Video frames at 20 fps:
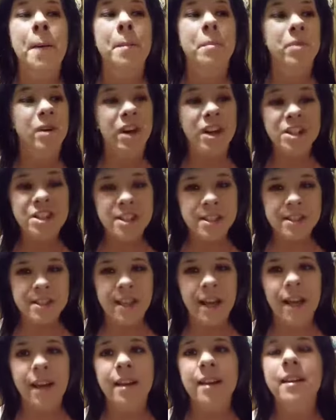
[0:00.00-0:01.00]
brush
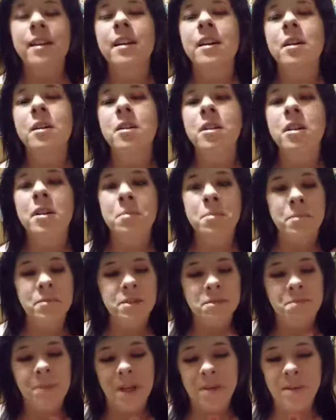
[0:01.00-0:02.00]
set,
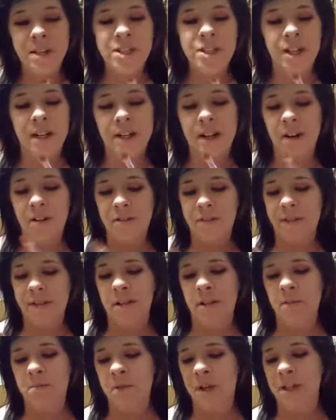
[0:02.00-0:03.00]
maybe check out
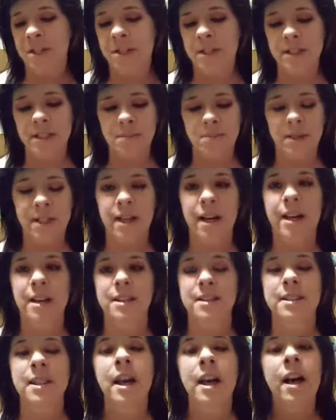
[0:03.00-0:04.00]
F.A.R.A.H. brushes
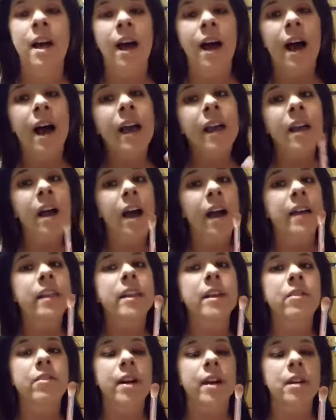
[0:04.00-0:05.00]
because I
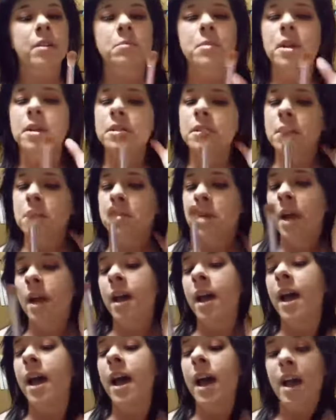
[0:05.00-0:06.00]
highly recommend them.
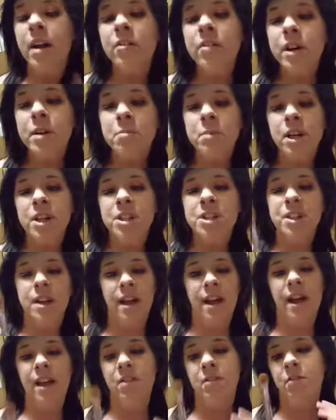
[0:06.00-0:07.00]
Every brush
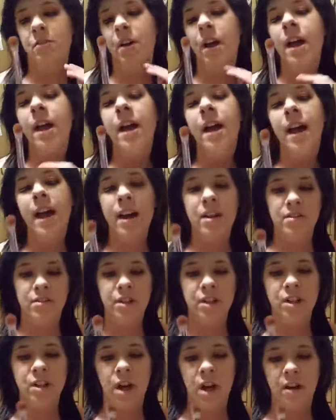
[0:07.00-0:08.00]
I've
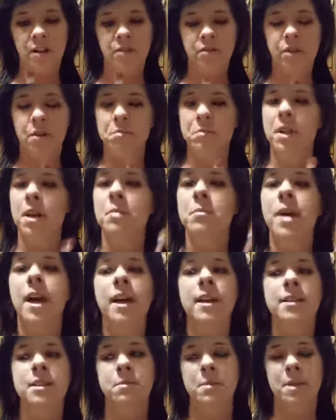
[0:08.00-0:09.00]
ever gotten from them
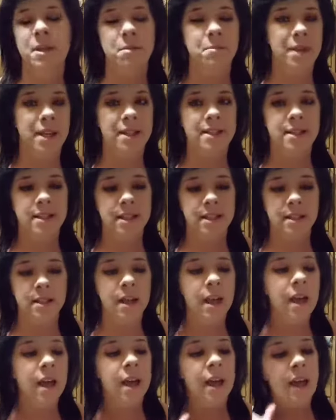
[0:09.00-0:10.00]
has been amazing
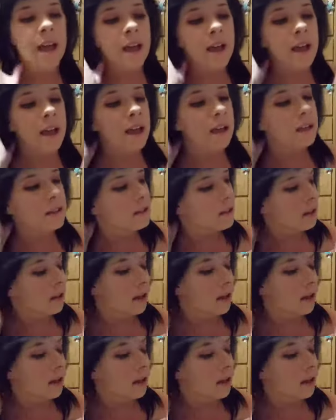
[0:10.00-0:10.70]
and